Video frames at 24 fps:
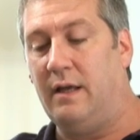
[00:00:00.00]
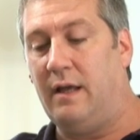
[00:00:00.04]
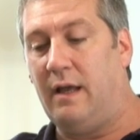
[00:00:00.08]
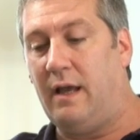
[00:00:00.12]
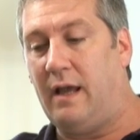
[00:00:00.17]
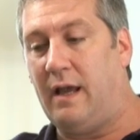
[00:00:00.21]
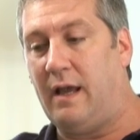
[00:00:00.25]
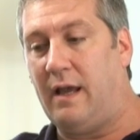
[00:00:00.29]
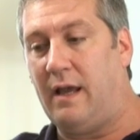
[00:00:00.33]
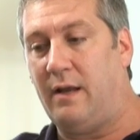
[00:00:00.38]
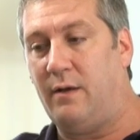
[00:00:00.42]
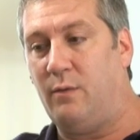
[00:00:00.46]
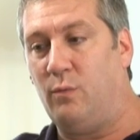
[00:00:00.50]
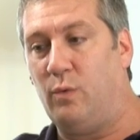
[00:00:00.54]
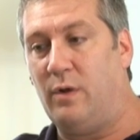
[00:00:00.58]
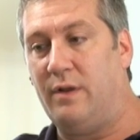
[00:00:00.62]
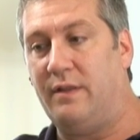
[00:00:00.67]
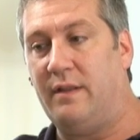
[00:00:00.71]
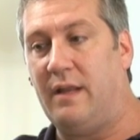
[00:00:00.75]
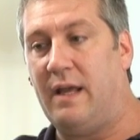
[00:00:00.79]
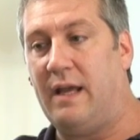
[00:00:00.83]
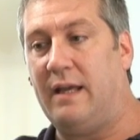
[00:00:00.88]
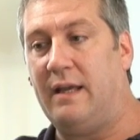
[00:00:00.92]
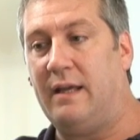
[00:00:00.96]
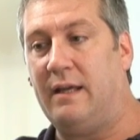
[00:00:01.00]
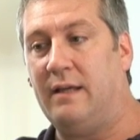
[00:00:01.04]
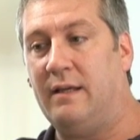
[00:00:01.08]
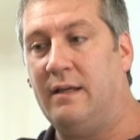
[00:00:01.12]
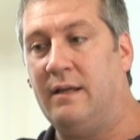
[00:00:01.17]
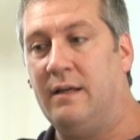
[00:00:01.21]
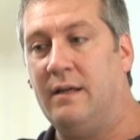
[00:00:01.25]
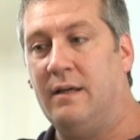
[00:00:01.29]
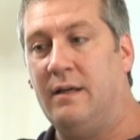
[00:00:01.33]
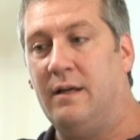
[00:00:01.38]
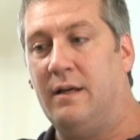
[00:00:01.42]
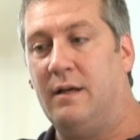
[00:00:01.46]
And when they
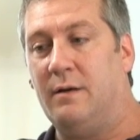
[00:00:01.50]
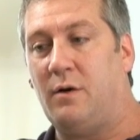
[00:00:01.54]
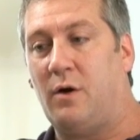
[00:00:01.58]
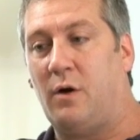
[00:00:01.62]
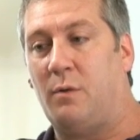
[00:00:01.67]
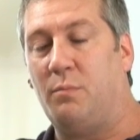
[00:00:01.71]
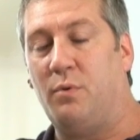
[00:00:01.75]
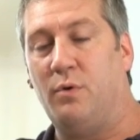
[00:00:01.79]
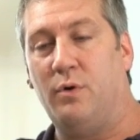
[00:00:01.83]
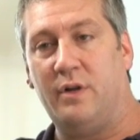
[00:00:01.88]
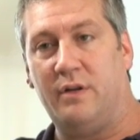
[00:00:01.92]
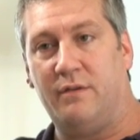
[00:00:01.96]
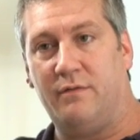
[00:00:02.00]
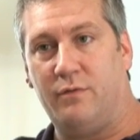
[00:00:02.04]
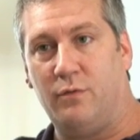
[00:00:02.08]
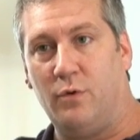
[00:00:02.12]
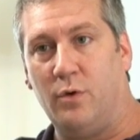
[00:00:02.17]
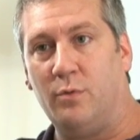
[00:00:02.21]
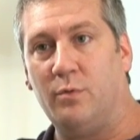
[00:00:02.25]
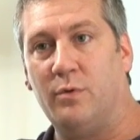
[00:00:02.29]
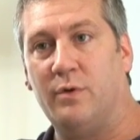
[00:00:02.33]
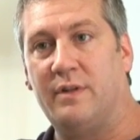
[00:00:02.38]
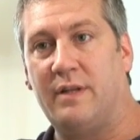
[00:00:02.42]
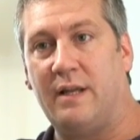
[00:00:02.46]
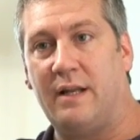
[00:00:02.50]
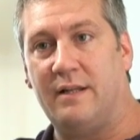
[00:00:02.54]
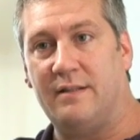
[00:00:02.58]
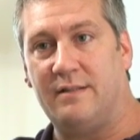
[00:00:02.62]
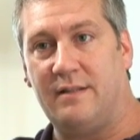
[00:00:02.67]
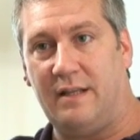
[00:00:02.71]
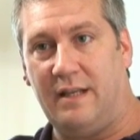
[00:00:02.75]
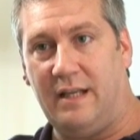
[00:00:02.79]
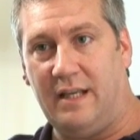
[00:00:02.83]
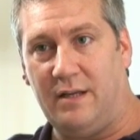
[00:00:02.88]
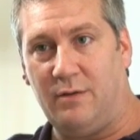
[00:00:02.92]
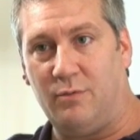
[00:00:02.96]
are putting forward that
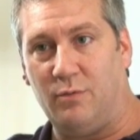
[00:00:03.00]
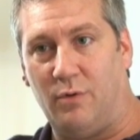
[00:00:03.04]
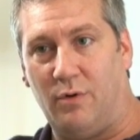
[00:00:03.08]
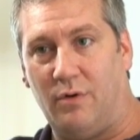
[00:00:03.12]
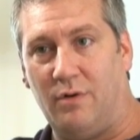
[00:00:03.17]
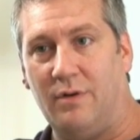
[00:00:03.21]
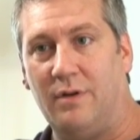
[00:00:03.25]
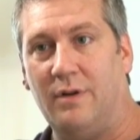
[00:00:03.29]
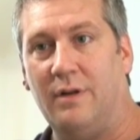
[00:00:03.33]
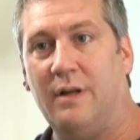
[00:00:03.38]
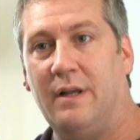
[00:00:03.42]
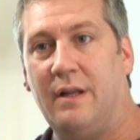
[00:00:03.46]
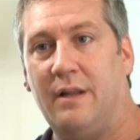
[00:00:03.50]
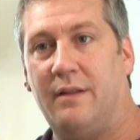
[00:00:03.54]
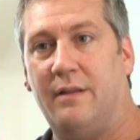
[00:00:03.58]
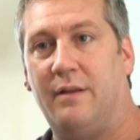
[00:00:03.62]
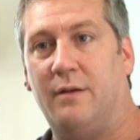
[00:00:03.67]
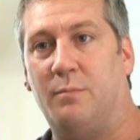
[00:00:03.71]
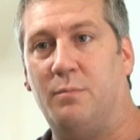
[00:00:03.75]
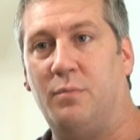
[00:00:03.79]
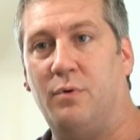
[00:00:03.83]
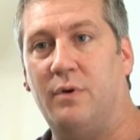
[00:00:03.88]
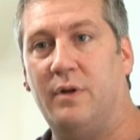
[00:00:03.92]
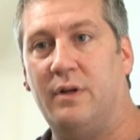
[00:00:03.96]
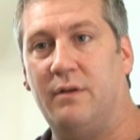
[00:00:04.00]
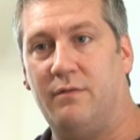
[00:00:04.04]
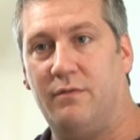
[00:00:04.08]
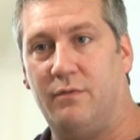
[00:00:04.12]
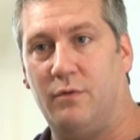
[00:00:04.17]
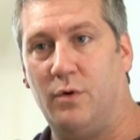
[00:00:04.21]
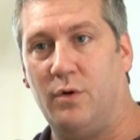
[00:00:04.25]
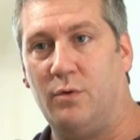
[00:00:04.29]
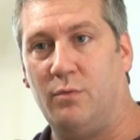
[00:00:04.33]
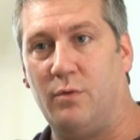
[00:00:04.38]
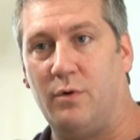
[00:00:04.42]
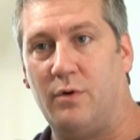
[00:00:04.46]
it's equal, they're putting
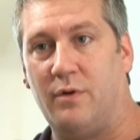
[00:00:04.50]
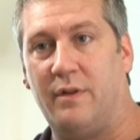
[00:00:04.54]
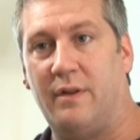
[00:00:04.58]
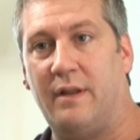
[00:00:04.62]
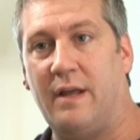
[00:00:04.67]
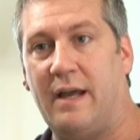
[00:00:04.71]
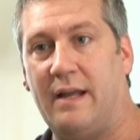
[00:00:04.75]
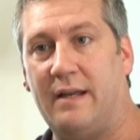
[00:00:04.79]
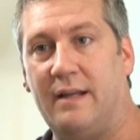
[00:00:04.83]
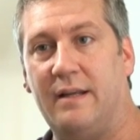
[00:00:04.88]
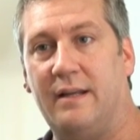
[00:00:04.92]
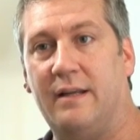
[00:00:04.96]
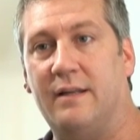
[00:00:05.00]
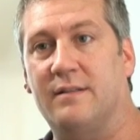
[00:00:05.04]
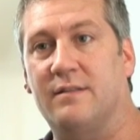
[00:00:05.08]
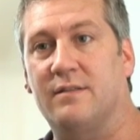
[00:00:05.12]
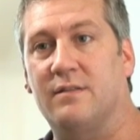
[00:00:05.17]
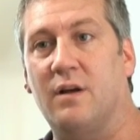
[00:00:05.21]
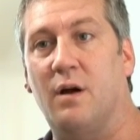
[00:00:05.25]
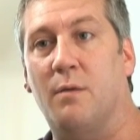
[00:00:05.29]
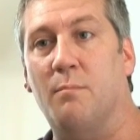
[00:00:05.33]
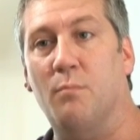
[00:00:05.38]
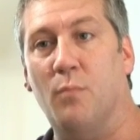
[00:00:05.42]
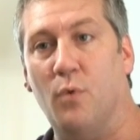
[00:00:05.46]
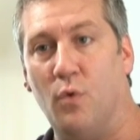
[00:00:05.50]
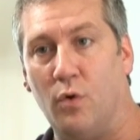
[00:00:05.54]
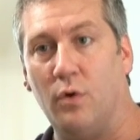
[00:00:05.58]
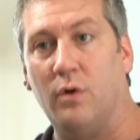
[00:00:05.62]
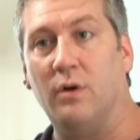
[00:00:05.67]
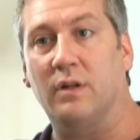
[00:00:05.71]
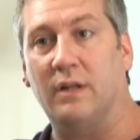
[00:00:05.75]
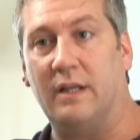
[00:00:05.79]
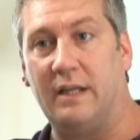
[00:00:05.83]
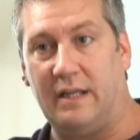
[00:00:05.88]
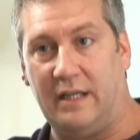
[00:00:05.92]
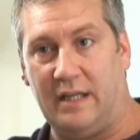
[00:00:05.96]
forward that it's a
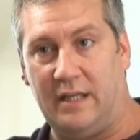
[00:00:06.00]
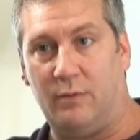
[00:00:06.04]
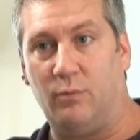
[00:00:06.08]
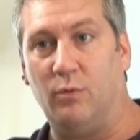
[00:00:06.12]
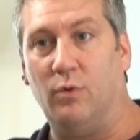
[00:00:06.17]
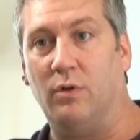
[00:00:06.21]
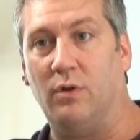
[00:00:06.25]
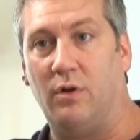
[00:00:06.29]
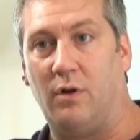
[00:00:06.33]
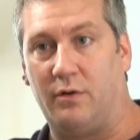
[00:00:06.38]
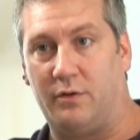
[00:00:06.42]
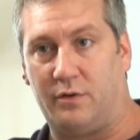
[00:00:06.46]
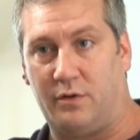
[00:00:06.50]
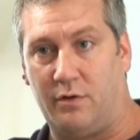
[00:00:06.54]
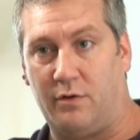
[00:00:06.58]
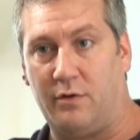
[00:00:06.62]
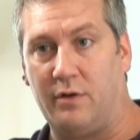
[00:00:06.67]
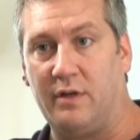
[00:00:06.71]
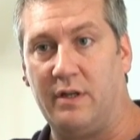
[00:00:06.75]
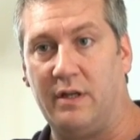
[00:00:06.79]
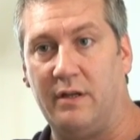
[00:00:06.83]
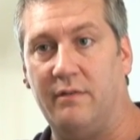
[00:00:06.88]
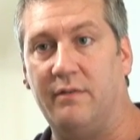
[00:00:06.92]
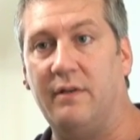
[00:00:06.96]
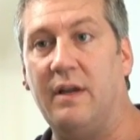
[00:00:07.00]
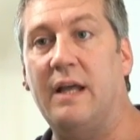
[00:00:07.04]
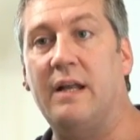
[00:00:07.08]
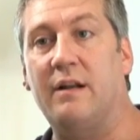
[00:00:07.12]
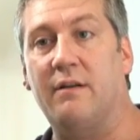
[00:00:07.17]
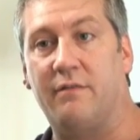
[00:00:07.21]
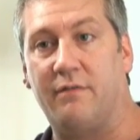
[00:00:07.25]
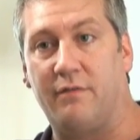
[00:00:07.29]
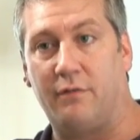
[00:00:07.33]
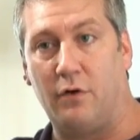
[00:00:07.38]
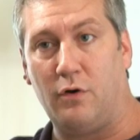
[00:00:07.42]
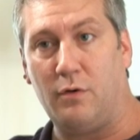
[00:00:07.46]
morally equal alternative and
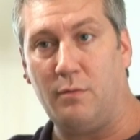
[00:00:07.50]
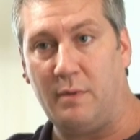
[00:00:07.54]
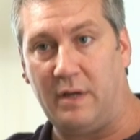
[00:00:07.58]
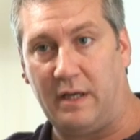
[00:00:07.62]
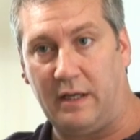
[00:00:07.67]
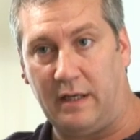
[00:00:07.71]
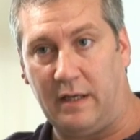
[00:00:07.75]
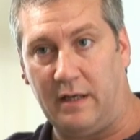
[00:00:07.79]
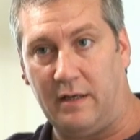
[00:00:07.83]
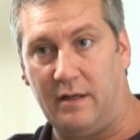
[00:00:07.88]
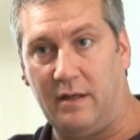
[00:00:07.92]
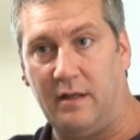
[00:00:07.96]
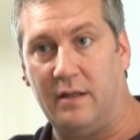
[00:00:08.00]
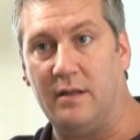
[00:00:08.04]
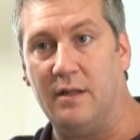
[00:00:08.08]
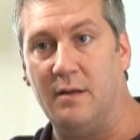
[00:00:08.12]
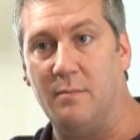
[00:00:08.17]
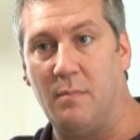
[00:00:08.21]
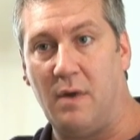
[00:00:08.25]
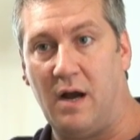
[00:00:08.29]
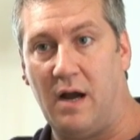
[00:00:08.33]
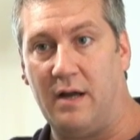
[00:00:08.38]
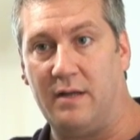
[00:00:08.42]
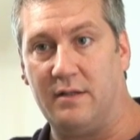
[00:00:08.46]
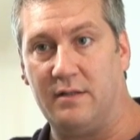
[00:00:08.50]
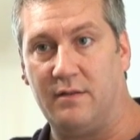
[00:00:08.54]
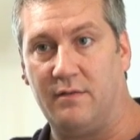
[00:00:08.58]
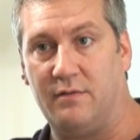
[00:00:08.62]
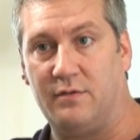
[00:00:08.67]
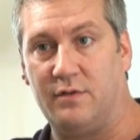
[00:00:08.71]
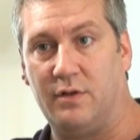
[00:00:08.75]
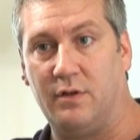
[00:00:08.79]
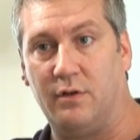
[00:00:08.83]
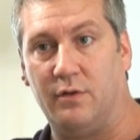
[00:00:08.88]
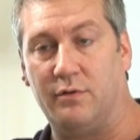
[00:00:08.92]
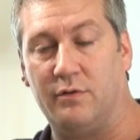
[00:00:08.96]
affirming it in the minds
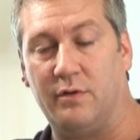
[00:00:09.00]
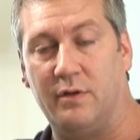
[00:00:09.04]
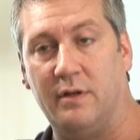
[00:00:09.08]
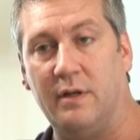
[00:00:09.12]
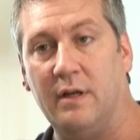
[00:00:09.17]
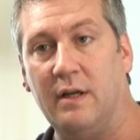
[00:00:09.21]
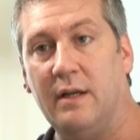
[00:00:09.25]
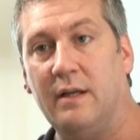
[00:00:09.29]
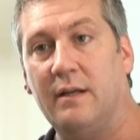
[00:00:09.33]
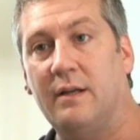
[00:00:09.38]
of children.